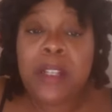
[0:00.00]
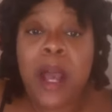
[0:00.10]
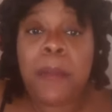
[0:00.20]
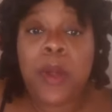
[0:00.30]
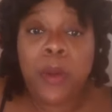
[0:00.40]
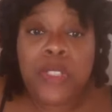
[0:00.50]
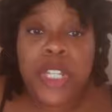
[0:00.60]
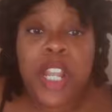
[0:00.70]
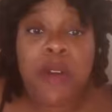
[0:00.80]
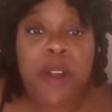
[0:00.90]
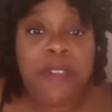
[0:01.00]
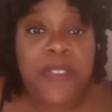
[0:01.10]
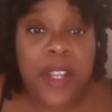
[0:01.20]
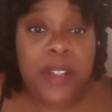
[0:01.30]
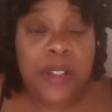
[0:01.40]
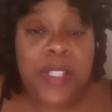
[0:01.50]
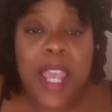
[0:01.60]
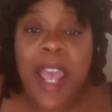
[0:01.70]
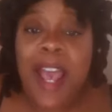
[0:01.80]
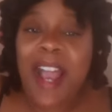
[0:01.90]
coaching around funnels,
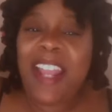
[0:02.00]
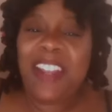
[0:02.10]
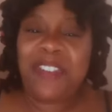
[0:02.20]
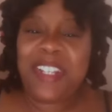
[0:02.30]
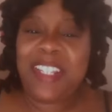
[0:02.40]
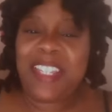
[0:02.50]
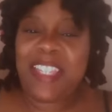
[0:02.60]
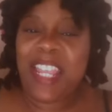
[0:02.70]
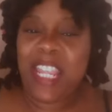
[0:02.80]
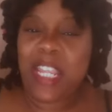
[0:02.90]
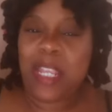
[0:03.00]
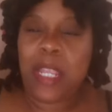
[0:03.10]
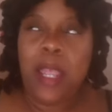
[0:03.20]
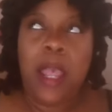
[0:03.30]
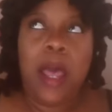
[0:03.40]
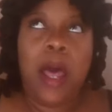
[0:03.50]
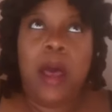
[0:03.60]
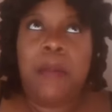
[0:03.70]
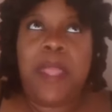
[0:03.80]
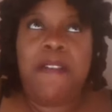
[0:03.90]
I didn't really think
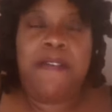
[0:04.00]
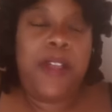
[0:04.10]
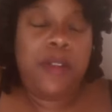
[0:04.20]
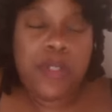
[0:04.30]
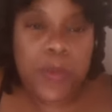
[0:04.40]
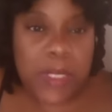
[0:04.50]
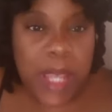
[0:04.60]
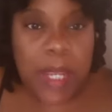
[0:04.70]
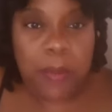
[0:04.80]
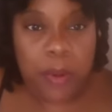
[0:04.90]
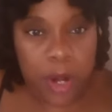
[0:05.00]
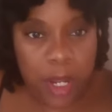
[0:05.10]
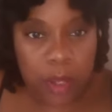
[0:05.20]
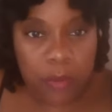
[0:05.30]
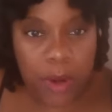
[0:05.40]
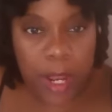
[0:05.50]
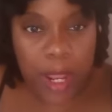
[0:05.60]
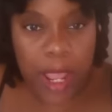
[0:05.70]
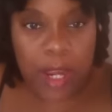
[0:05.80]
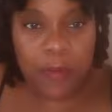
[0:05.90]
that funnels was that important,
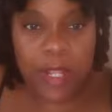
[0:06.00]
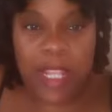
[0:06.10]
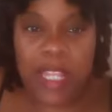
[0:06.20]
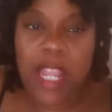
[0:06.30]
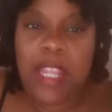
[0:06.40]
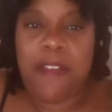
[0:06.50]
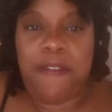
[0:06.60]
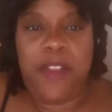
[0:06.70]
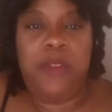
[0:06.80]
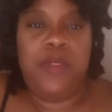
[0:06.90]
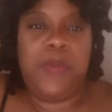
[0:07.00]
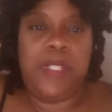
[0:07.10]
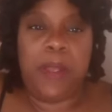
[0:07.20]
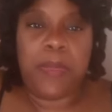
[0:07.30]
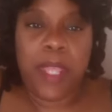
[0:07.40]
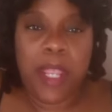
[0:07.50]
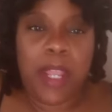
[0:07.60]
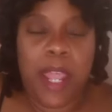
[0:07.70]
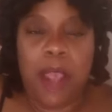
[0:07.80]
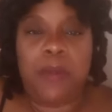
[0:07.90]
right? I didn't really think that funnels was
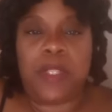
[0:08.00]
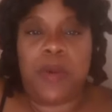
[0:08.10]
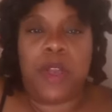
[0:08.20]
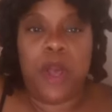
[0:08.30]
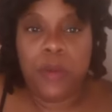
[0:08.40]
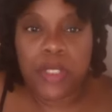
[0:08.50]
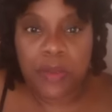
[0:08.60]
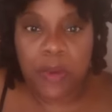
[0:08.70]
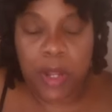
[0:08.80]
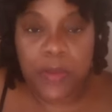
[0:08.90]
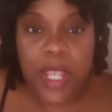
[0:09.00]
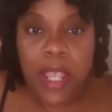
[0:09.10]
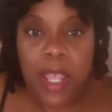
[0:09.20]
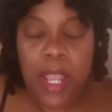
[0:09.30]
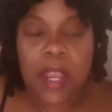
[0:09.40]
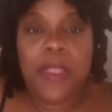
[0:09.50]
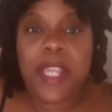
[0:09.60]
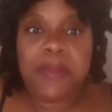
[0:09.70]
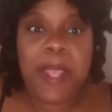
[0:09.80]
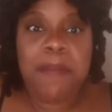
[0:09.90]
something that I was going to coach around. And now
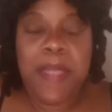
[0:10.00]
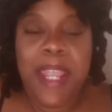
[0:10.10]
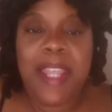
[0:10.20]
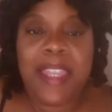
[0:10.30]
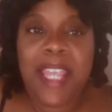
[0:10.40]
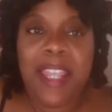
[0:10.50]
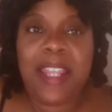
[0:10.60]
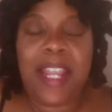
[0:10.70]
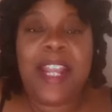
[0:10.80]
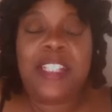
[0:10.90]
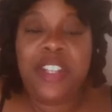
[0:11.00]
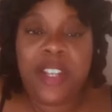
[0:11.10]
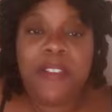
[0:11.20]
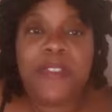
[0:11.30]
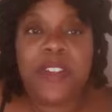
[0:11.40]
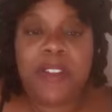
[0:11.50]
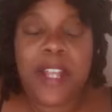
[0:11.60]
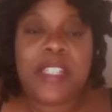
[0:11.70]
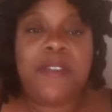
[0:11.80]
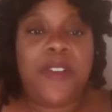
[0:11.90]
that's my main thing. Like, I took it for
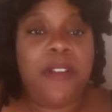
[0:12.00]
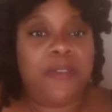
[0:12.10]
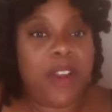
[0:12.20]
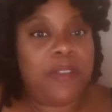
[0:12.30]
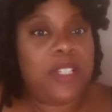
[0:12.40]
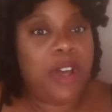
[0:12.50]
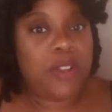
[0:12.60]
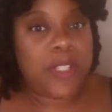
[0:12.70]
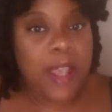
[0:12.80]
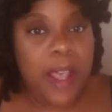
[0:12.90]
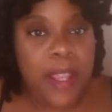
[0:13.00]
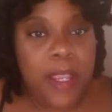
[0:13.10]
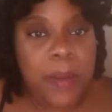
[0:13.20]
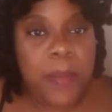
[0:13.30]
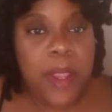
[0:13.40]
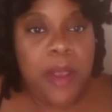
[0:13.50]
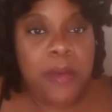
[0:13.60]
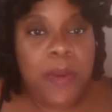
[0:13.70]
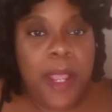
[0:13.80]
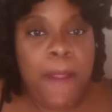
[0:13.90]
granted for a very long time,
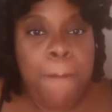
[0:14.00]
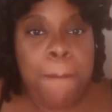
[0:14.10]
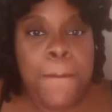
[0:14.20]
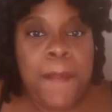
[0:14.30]
right?